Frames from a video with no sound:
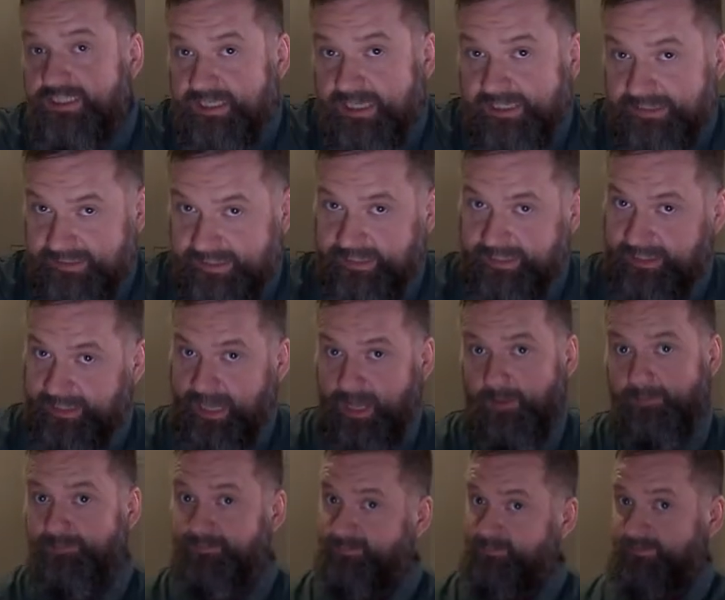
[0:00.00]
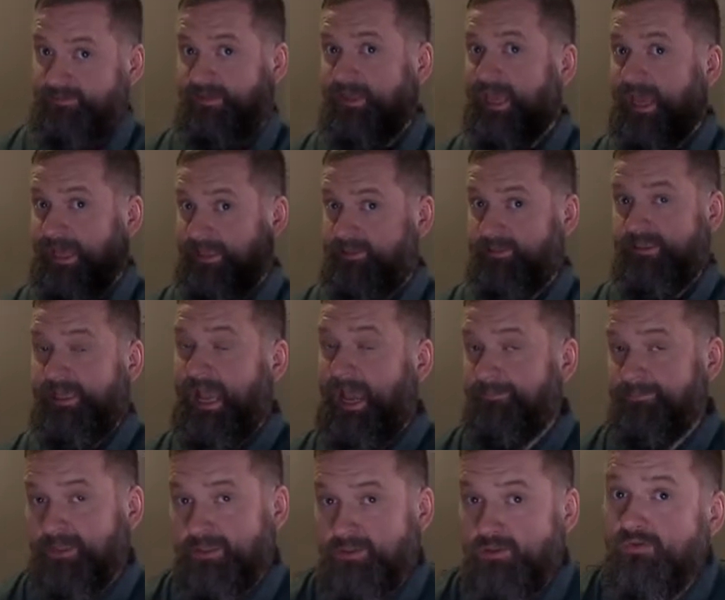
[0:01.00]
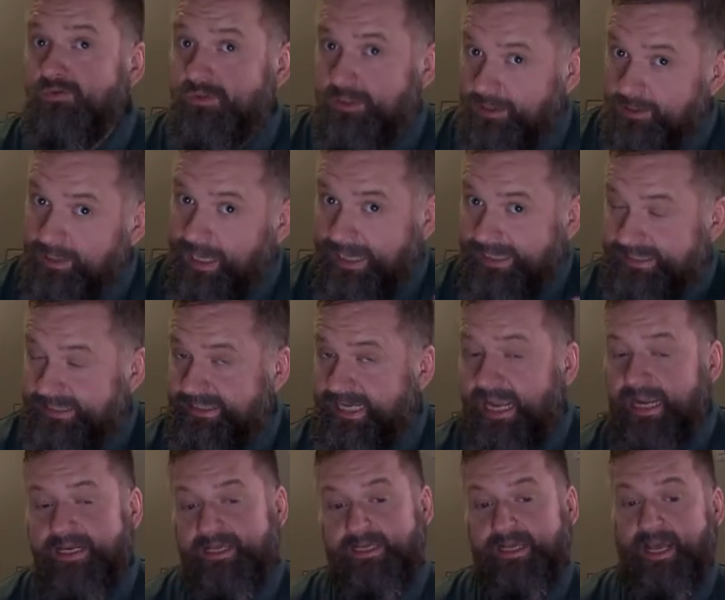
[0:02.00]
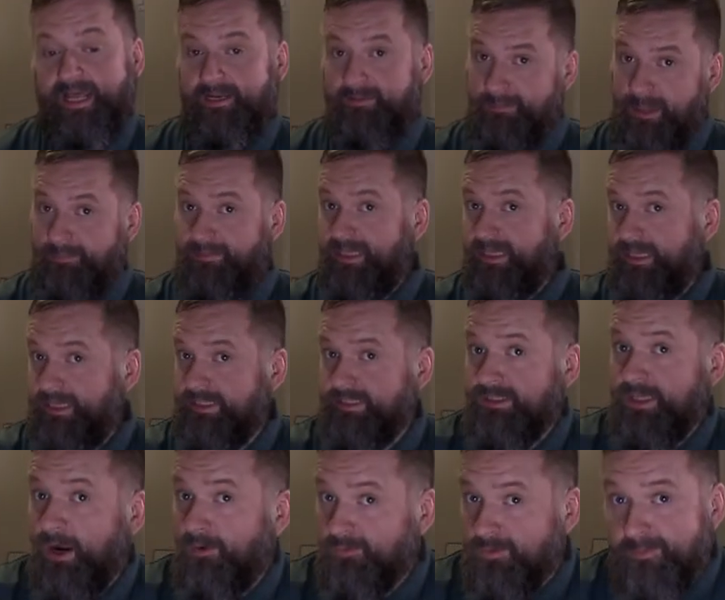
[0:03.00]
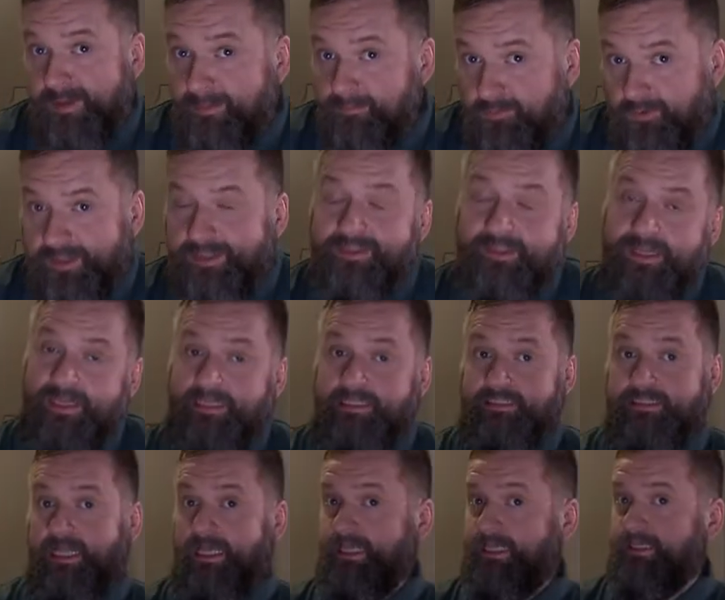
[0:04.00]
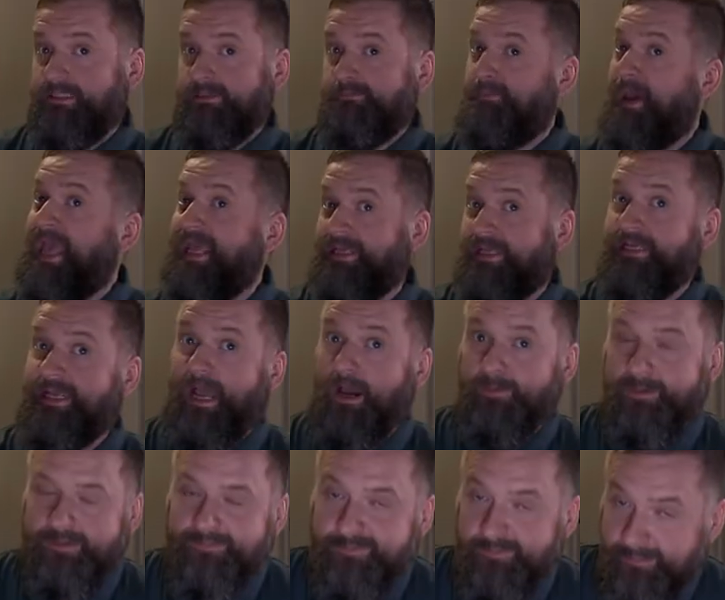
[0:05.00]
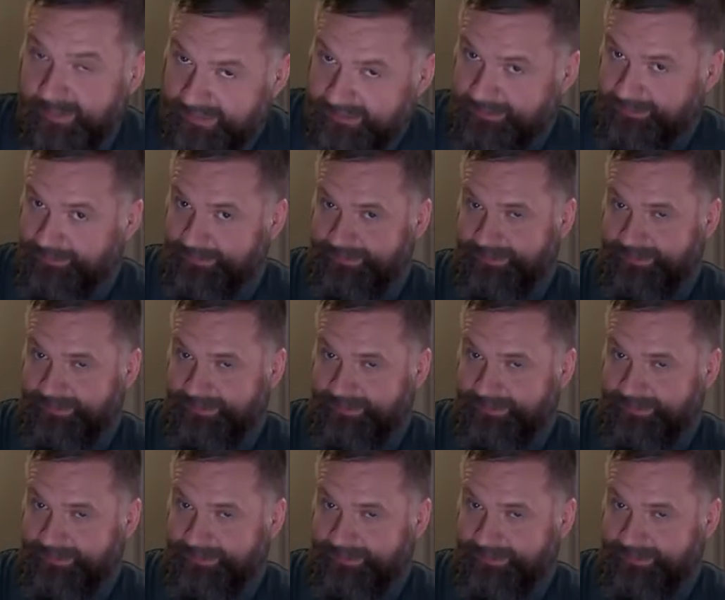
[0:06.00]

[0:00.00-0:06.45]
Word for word: thinks it can help get Captain Euchre like sane again, and maybe he can start remembering things like his bank account information or